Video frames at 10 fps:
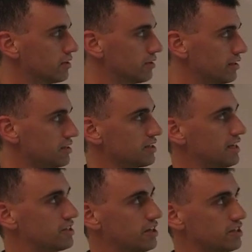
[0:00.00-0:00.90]
this
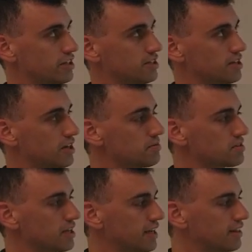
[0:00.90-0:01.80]
guy, J.J.
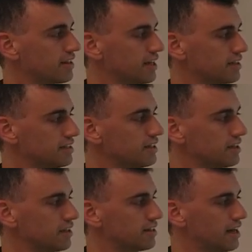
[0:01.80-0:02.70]
Thomson, had the
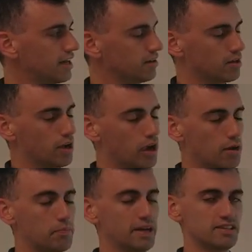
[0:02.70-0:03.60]
idea that
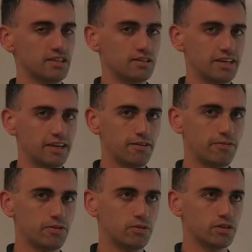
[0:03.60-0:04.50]
basically if
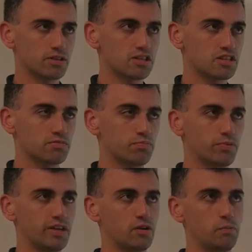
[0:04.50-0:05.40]
you can
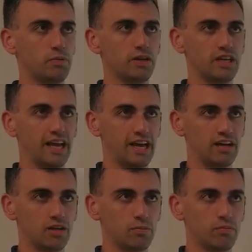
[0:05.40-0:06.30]
split open an
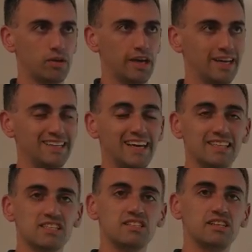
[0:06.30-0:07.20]
atom and get
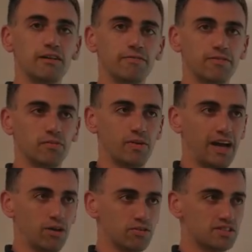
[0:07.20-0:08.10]
stuff from
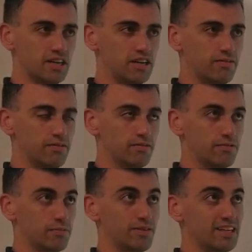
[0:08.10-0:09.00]

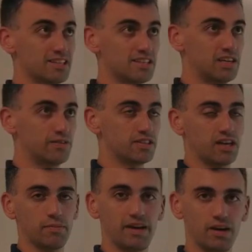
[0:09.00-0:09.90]
the inside of it to
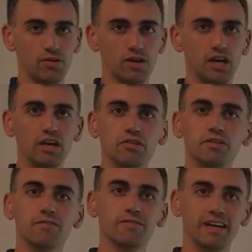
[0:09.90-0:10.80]
come out, you
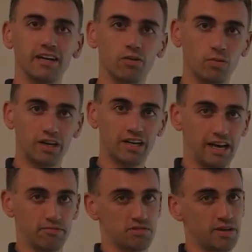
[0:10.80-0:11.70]
can find out what an
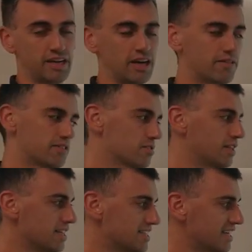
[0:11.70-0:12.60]
atom is made out of. And so
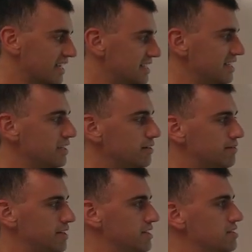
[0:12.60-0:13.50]
that's the idea
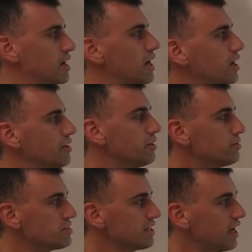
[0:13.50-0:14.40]
of this.
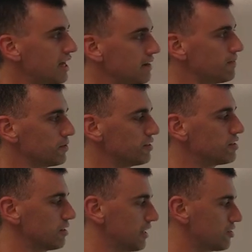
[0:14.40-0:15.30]
Using high
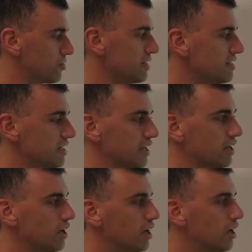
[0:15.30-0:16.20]
voltage
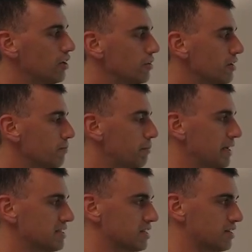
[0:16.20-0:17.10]
electricity, you can
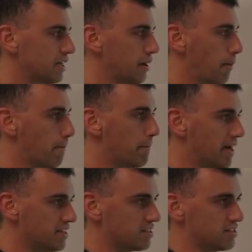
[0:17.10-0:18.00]
basically
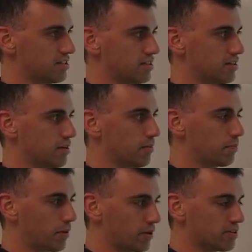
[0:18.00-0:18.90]
bust
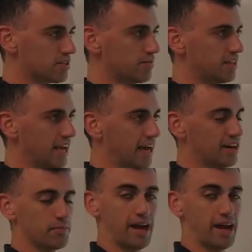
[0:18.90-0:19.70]
parts of the atom